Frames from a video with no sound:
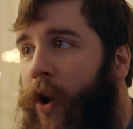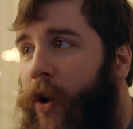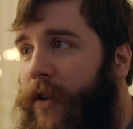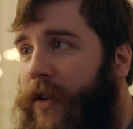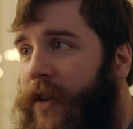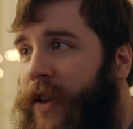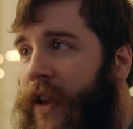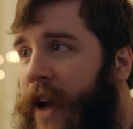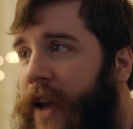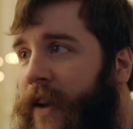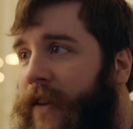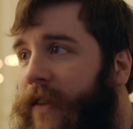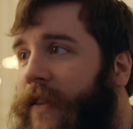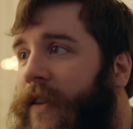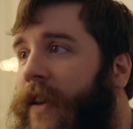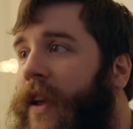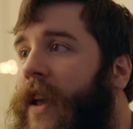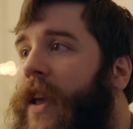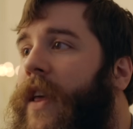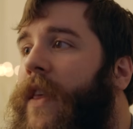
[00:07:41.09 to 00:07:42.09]
alt
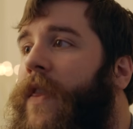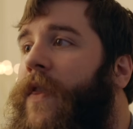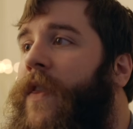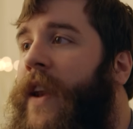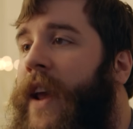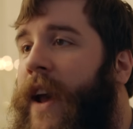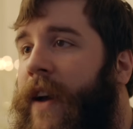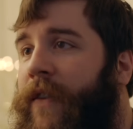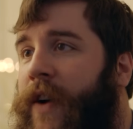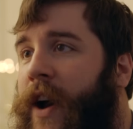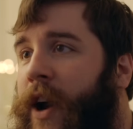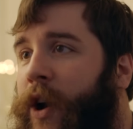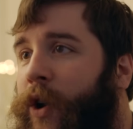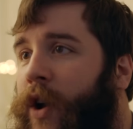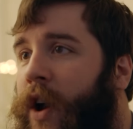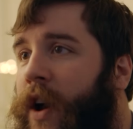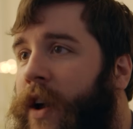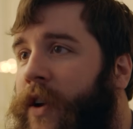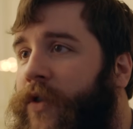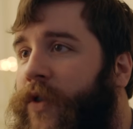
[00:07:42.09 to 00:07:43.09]
LUTs that have higher
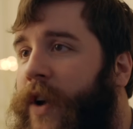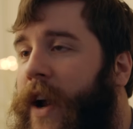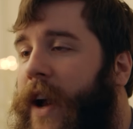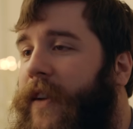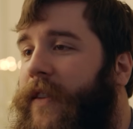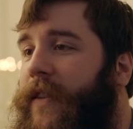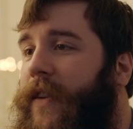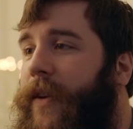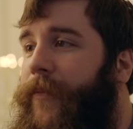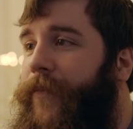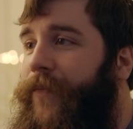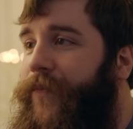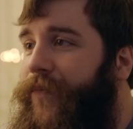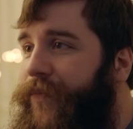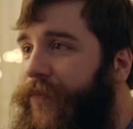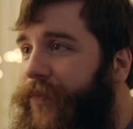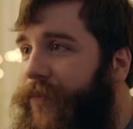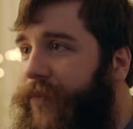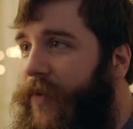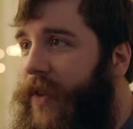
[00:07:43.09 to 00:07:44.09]
contrast.
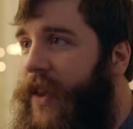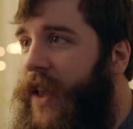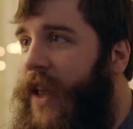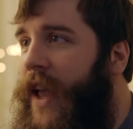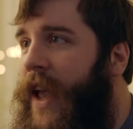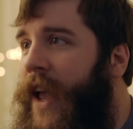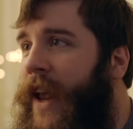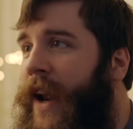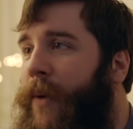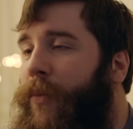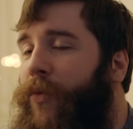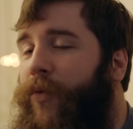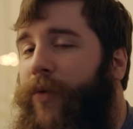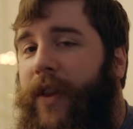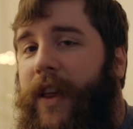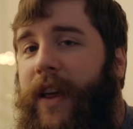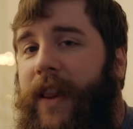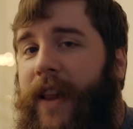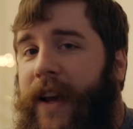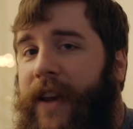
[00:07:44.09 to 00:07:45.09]
And I'm
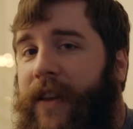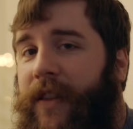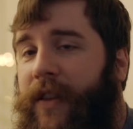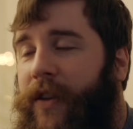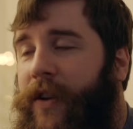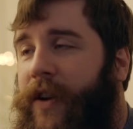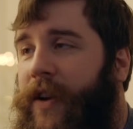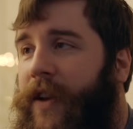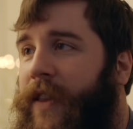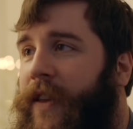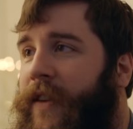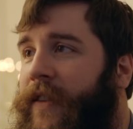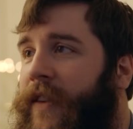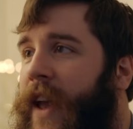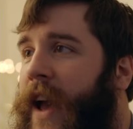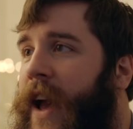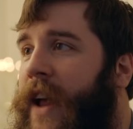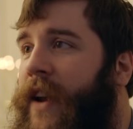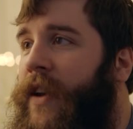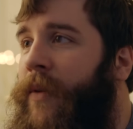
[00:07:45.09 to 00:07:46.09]
really liking the look of this
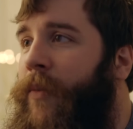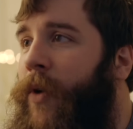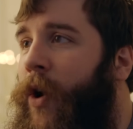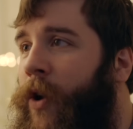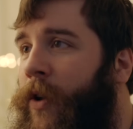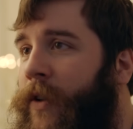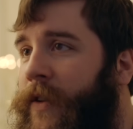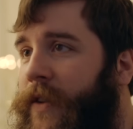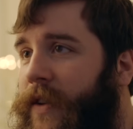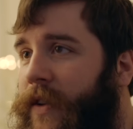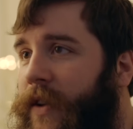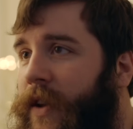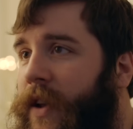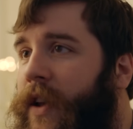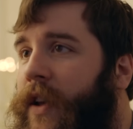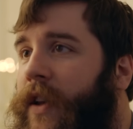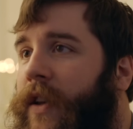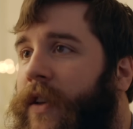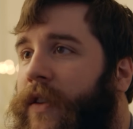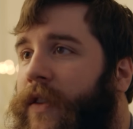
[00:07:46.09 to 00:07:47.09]
cadmium alt.
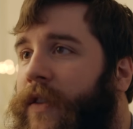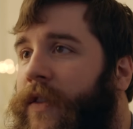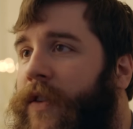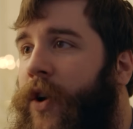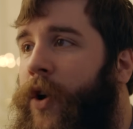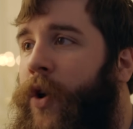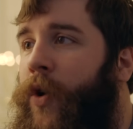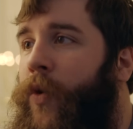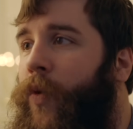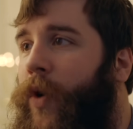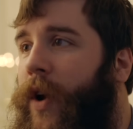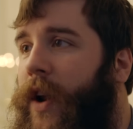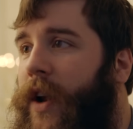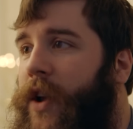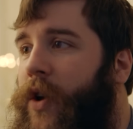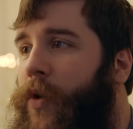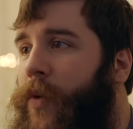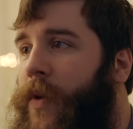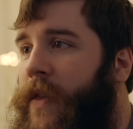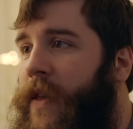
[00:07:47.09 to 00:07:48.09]
So we're
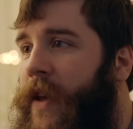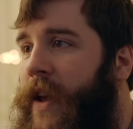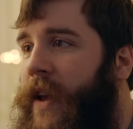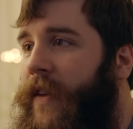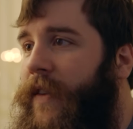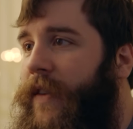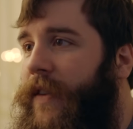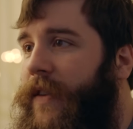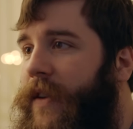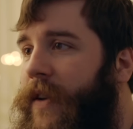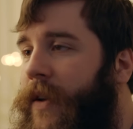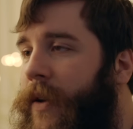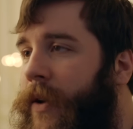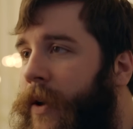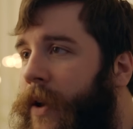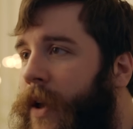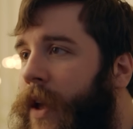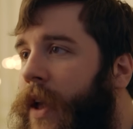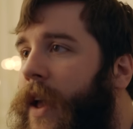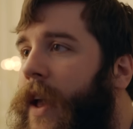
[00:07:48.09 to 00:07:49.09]
gonna go with this.
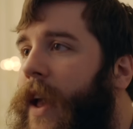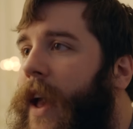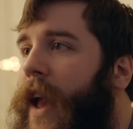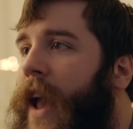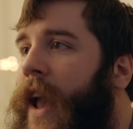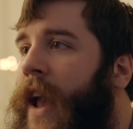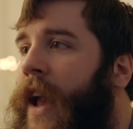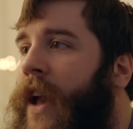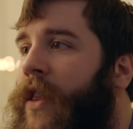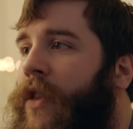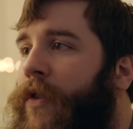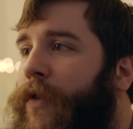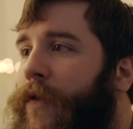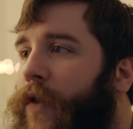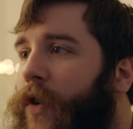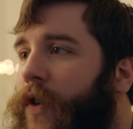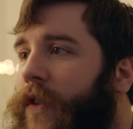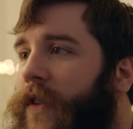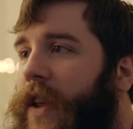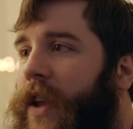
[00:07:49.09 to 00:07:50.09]
And the
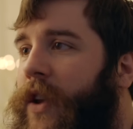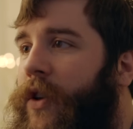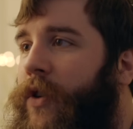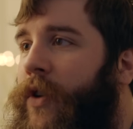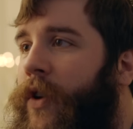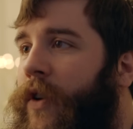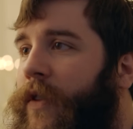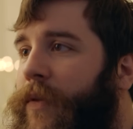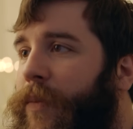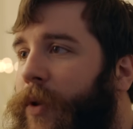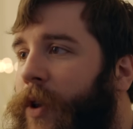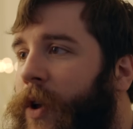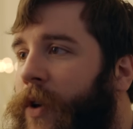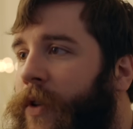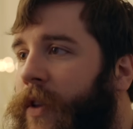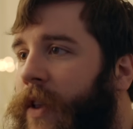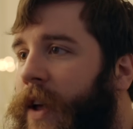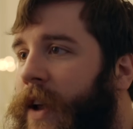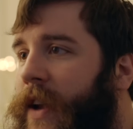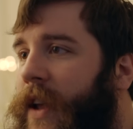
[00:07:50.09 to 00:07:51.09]
first thing you'll notice below
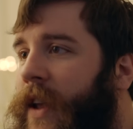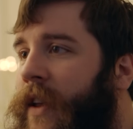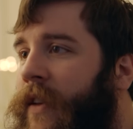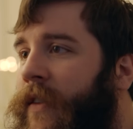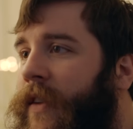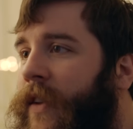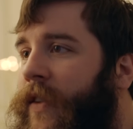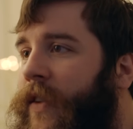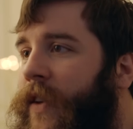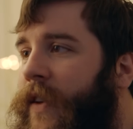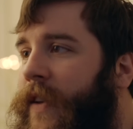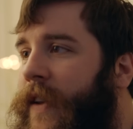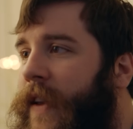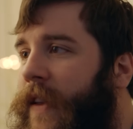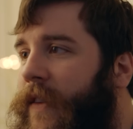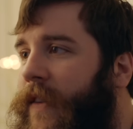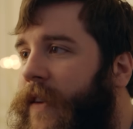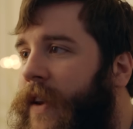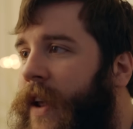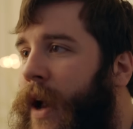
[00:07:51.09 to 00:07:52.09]
the LUT is this
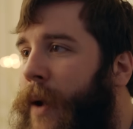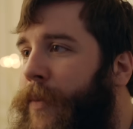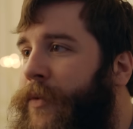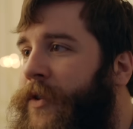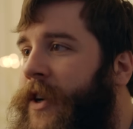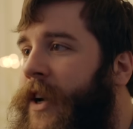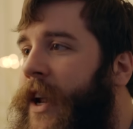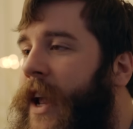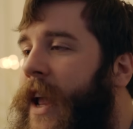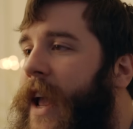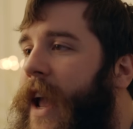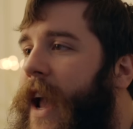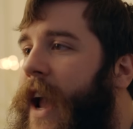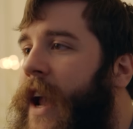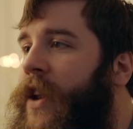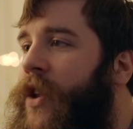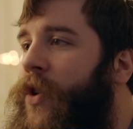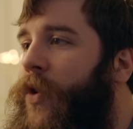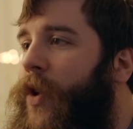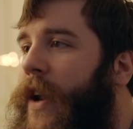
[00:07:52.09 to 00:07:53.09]
intensity option.
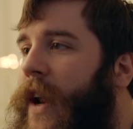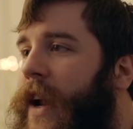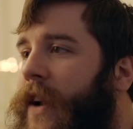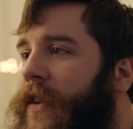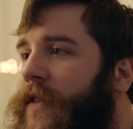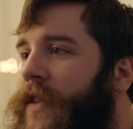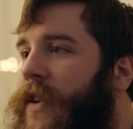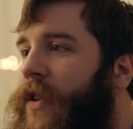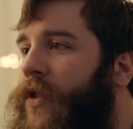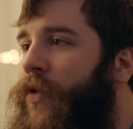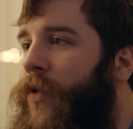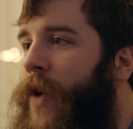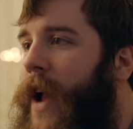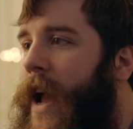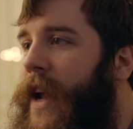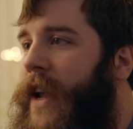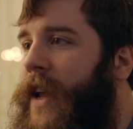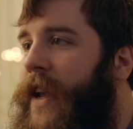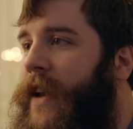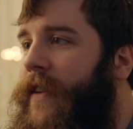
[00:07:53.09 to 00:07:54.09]
And you can actually
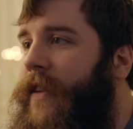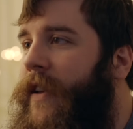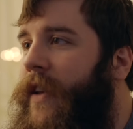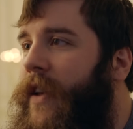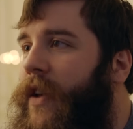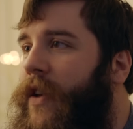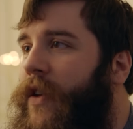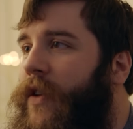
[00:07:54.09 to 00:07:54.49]
drag it